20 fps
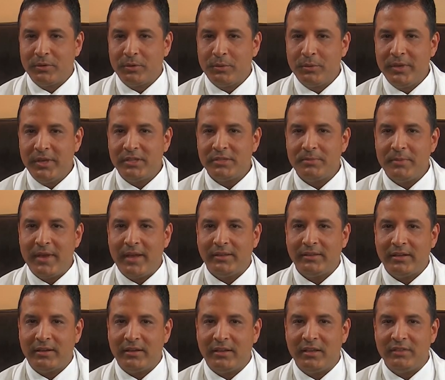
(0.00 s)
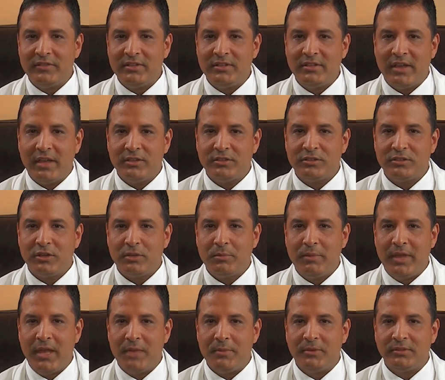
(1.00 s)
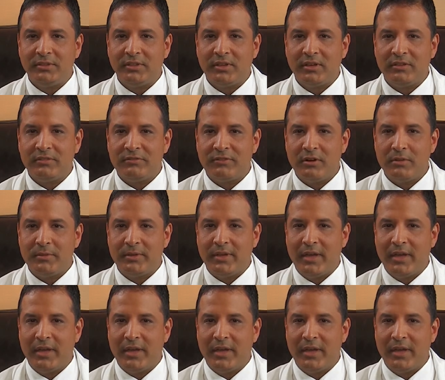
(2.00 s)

We expect that a given test should be able to confirm